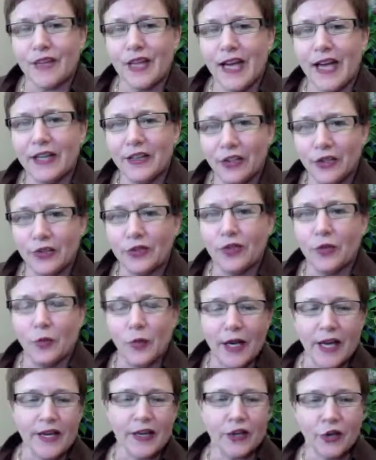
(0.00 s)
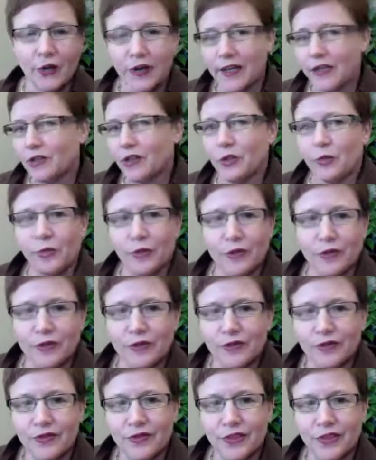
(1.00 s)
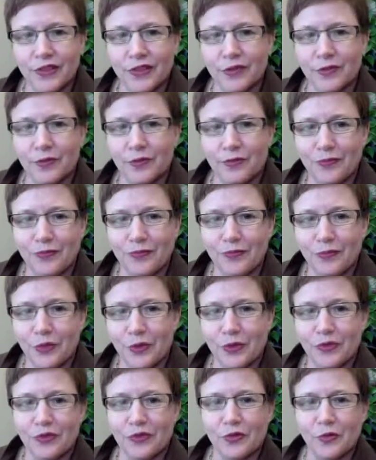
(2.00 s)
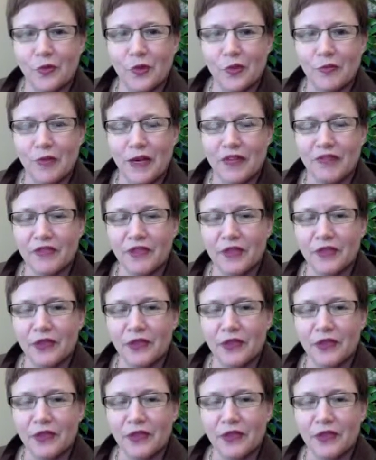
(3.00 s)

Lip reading: I know that when I crack open a book from one of my